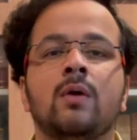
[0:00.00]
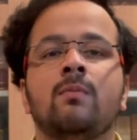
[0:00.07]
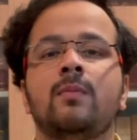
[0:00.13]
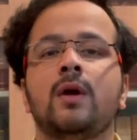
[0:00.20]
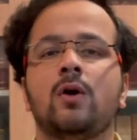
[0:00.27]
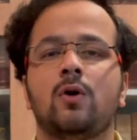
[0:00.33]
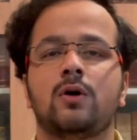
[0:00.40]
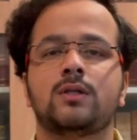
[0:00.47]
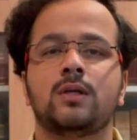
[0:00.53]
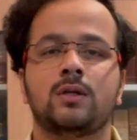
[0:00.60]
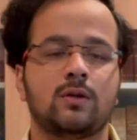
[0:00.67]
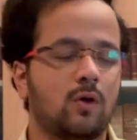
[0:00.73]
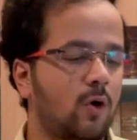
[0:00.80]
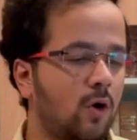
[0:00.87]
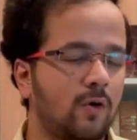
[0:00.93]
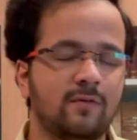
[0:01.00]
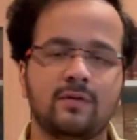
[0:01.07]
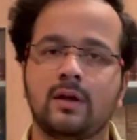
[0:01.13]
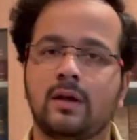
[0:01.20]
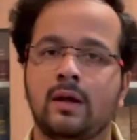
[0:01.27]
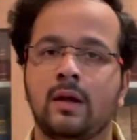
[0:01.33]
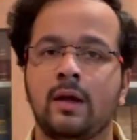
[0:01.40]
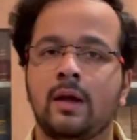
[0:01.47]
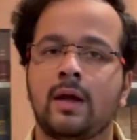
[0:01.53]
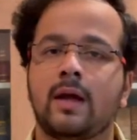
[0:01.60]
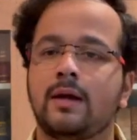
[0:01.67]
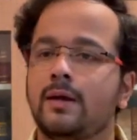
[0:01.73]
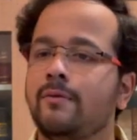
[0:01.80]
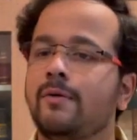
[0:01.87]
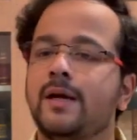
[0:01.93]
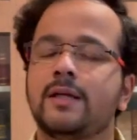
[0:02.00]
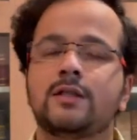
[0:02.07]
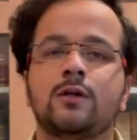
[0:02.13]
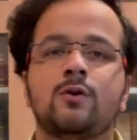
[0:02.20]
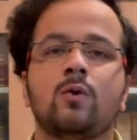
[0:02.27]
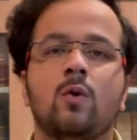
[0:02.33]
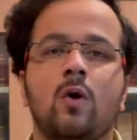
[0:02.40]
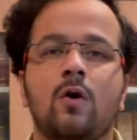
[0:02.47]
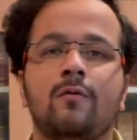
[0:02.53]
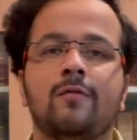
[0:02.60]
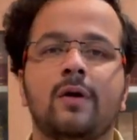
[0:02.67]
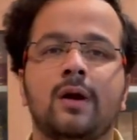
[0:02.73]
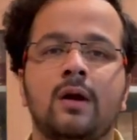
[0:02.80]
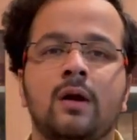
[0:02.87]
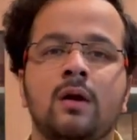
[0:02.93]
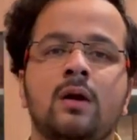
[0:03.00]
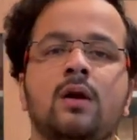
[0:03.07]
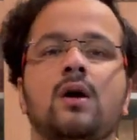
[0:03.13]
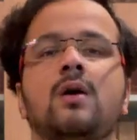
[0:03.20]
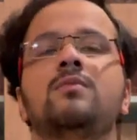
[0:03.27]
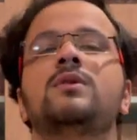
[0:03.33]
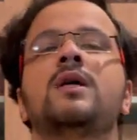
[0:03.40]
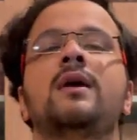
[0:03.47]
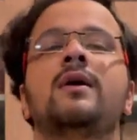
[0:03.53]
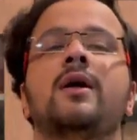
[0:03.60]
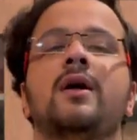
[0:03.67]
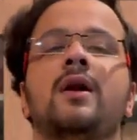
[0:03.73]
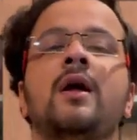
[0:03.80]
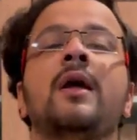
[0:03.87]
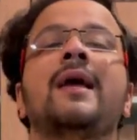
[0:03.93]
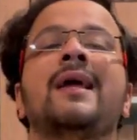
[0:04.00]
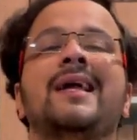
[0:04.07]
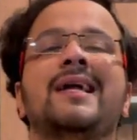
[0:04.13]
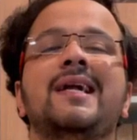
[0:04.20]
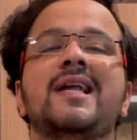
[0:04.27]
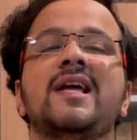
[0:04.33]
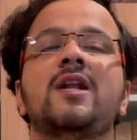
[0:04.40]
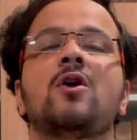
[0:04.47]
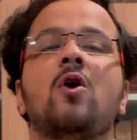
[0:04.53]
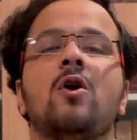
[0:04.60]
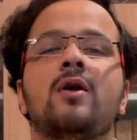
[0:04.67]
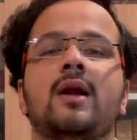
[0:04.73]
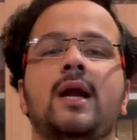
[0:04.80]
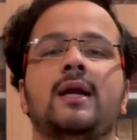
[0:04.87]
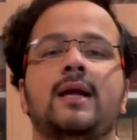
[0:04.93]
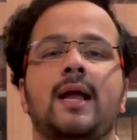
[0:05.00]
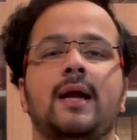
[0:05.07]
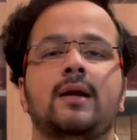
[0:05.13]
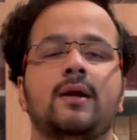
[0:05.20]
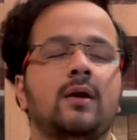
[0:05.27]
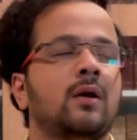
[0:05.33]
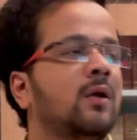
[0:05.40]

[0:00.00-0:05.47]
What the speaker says: because the offer and invitation to offer comes under Indian Contract Act.